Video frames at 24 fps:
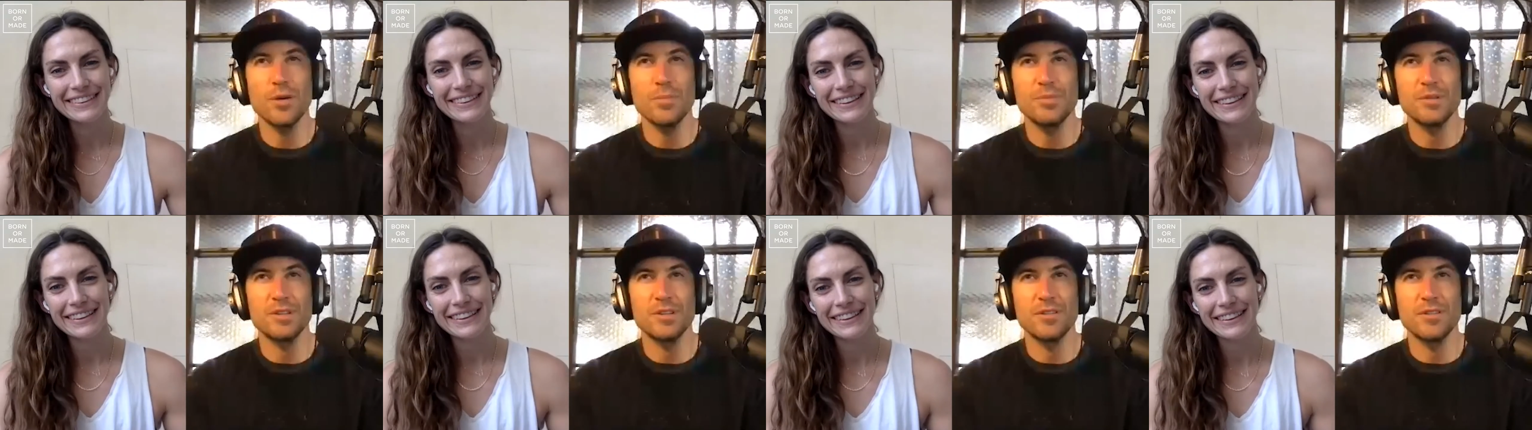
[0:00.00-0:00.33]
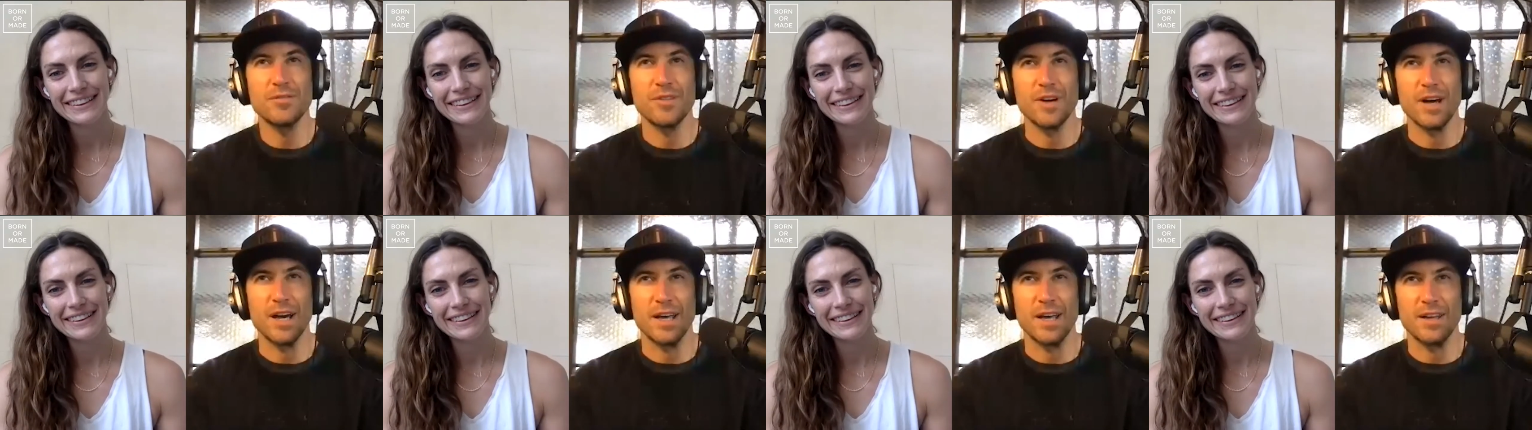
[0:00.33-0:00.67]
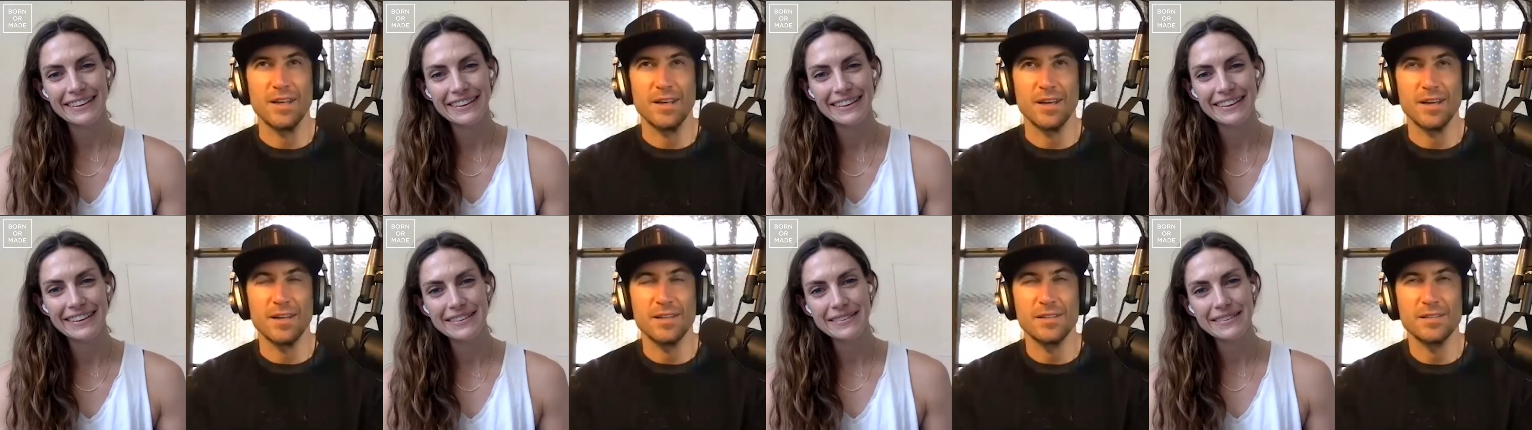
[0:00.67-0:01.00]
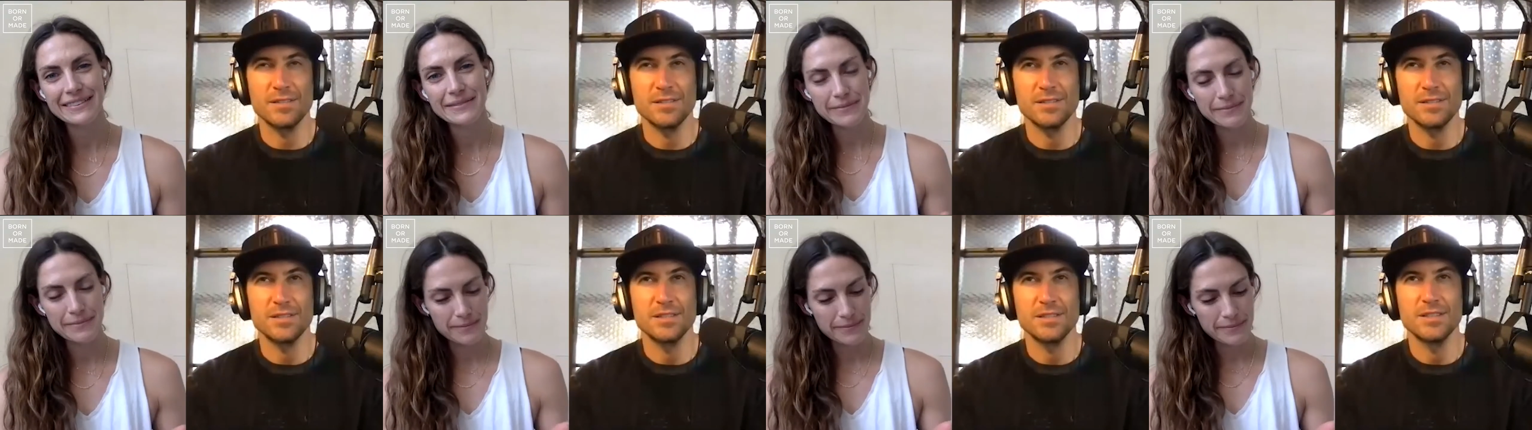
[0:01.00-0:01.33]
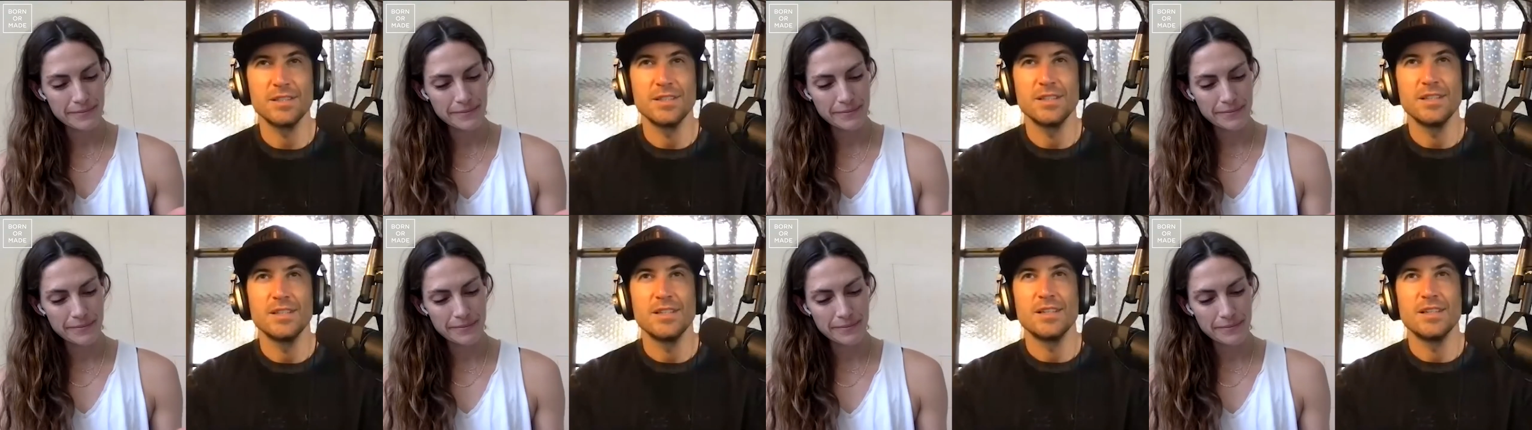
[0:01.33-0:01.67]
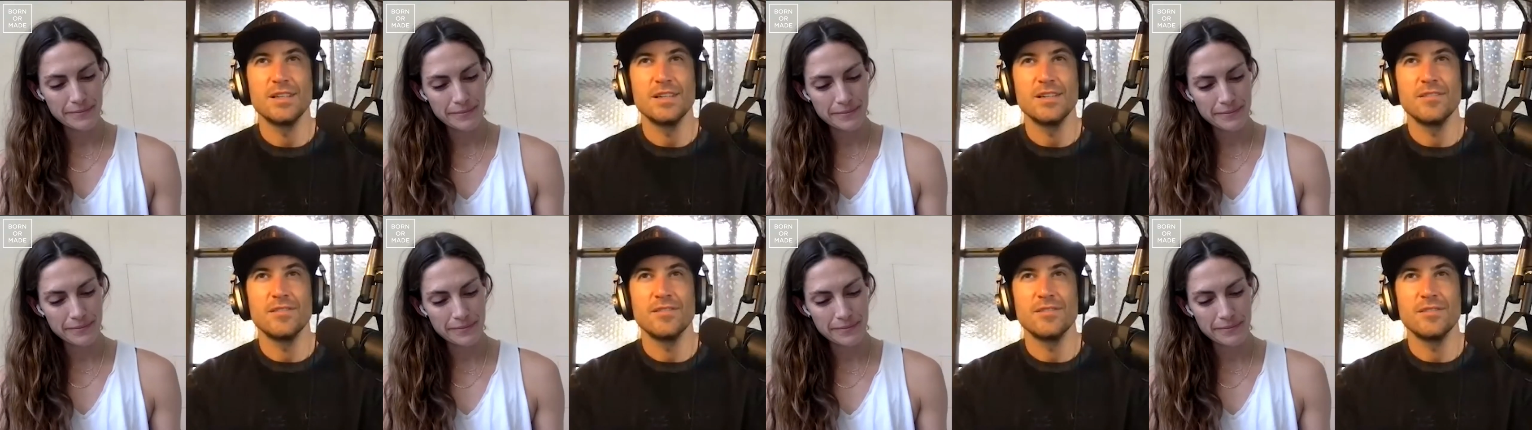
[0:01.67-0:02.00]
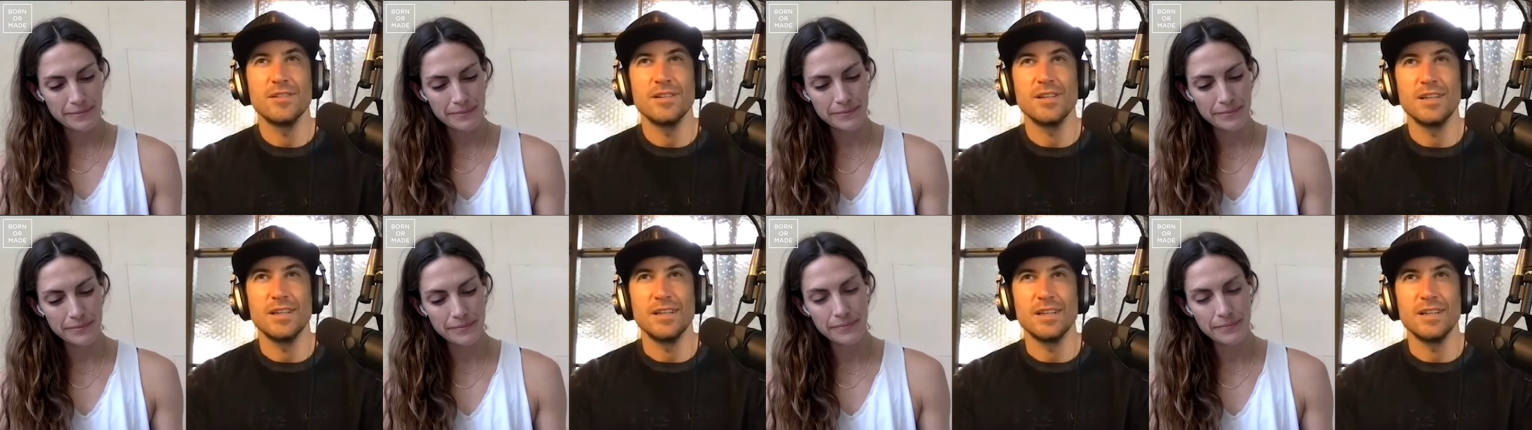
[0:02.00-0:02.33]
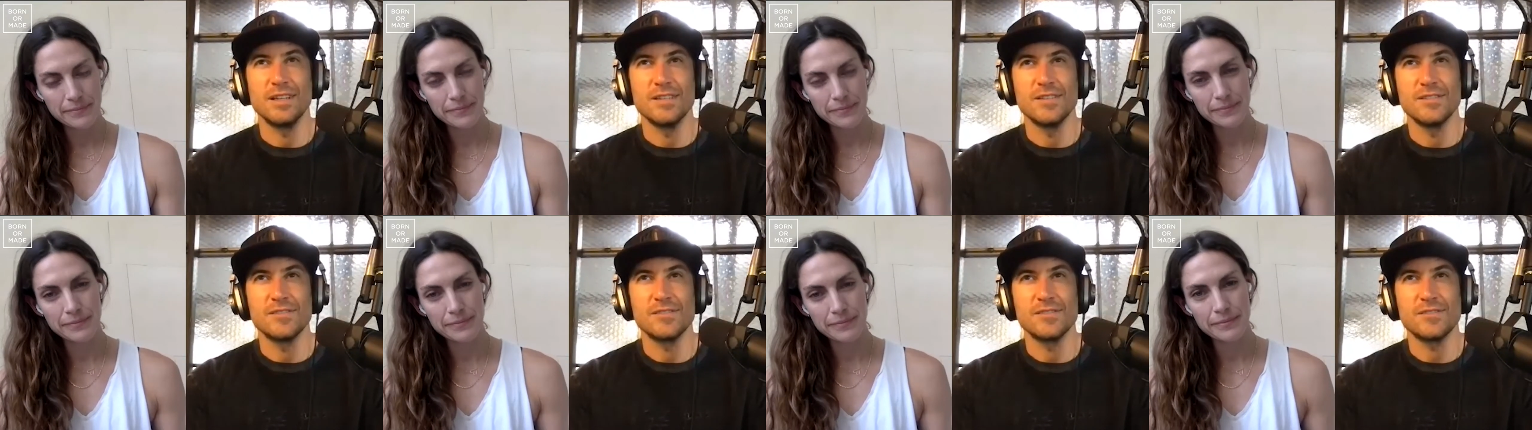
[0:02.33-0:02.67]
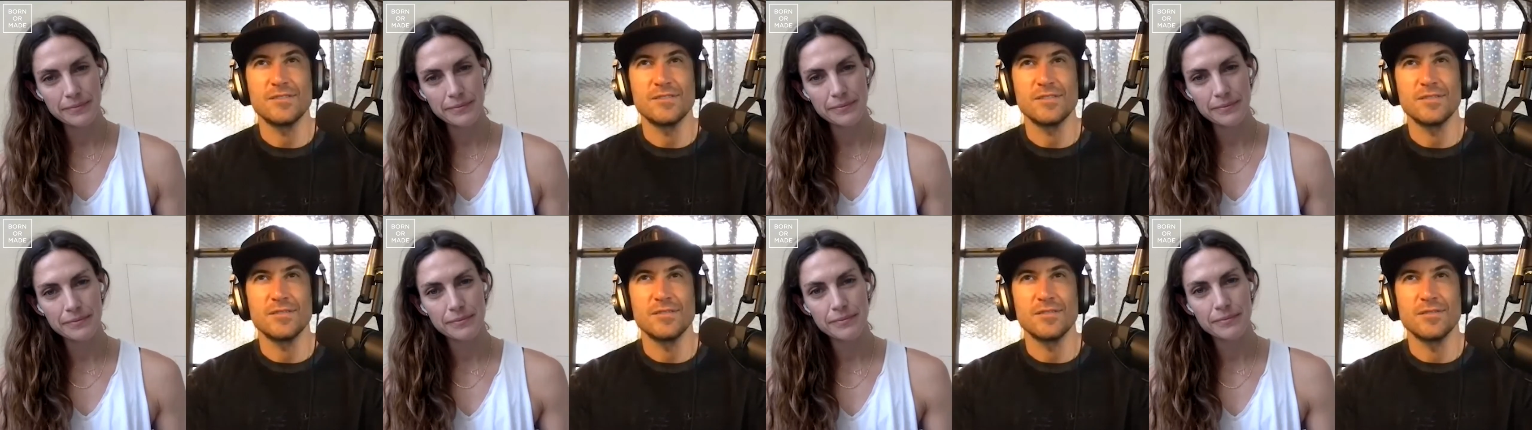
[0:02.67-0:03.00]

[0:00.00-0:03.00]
Speaker 1: up in Nevada is,